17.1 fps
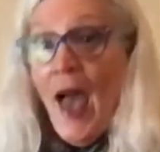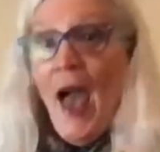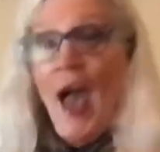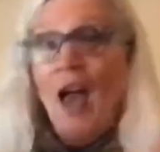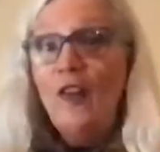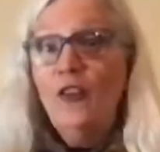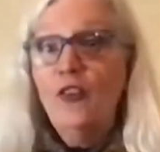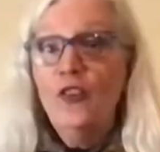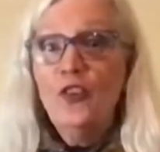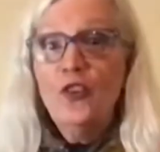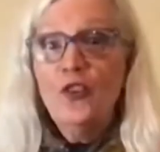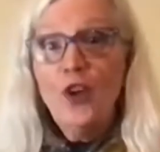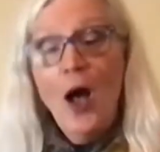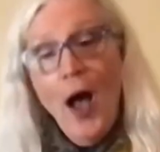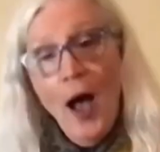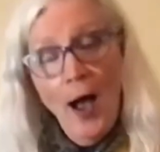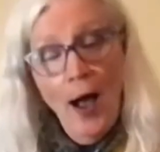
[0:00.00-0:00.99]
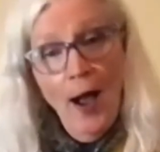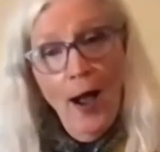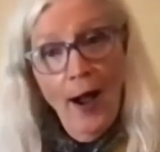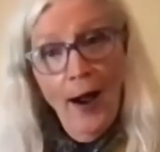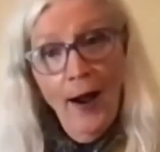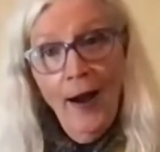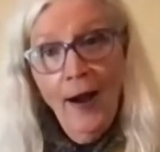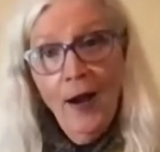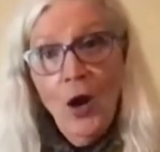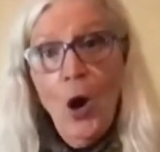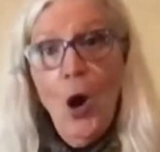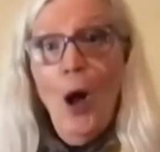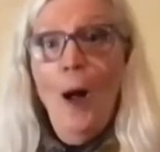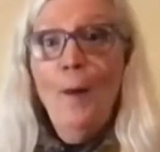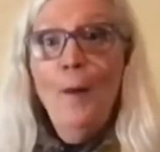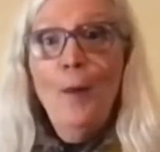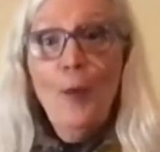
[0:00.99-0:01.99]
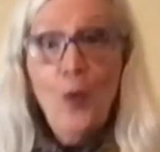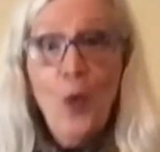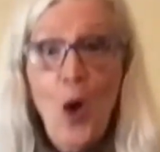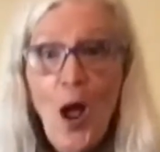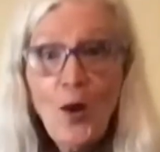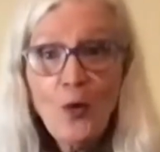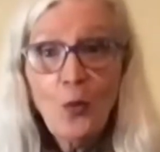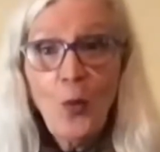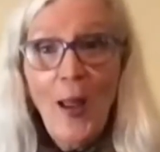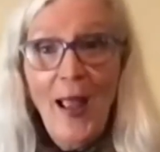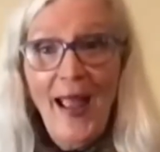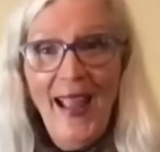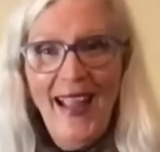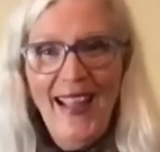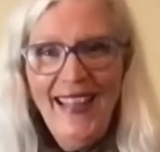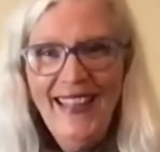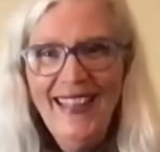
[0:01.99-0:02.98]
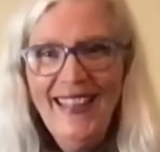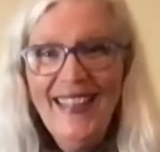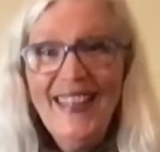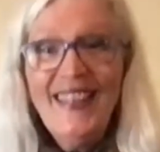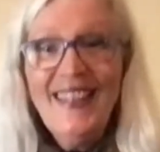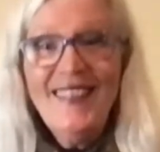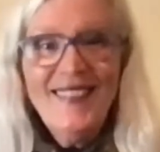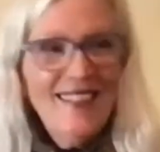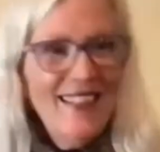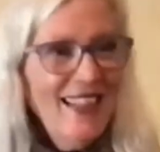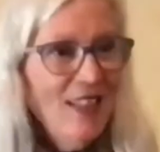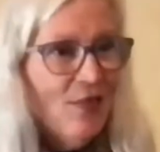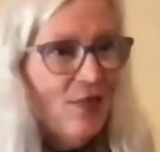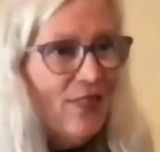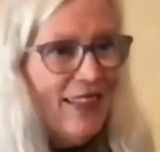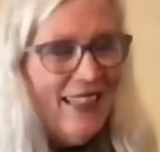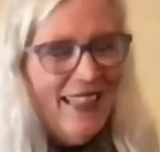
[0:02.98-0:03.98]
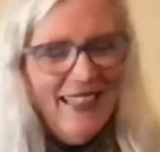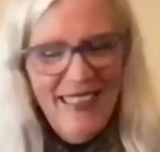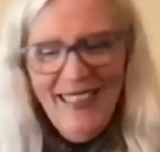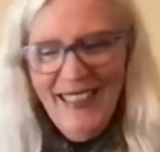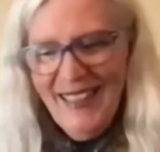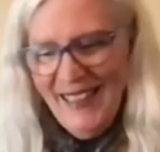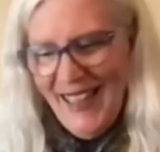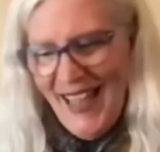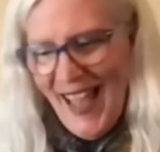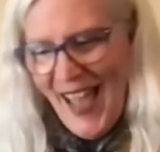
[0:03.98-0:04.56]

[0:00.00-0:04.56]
a star on Broadway, TV,